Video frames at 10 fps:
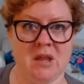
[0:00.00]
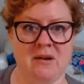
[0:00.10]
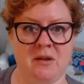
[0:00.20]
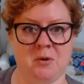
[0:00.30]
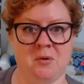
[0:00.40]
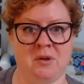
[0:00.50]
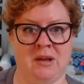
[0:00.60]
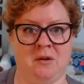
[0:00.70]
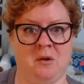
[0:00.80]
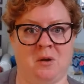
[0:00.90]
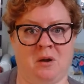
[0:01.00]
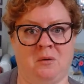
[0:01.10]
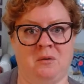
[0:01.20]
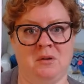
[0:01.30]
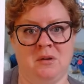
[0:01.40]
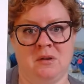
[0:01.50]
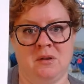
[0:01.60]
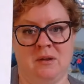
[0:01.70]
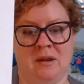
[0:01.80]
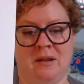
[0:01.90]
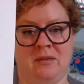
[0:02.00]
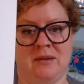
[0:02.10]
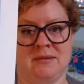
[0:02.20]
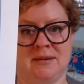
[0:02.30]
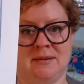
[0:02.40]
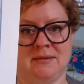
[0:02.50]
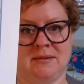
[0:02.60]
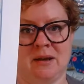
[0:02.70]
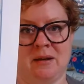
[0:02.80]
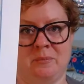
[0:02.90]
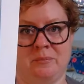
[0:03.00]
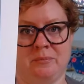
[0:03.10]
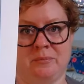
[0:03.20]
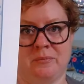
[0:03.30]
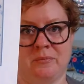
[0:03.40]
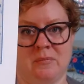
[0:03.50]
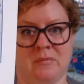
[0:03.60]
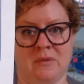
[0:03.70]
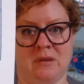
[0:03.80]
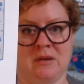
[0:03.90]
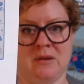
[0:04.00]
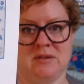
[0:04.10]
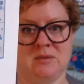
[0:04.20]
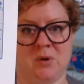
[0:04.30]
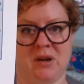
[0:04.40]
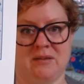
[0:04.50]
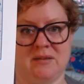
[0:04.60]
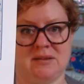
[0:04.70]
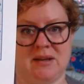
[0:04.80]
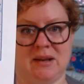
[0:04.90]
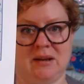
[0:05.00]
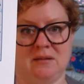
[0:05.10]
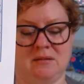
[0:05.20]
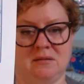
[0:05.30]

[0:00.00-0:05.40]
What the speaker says: another Crocette Gogo, and this is Spring in the City.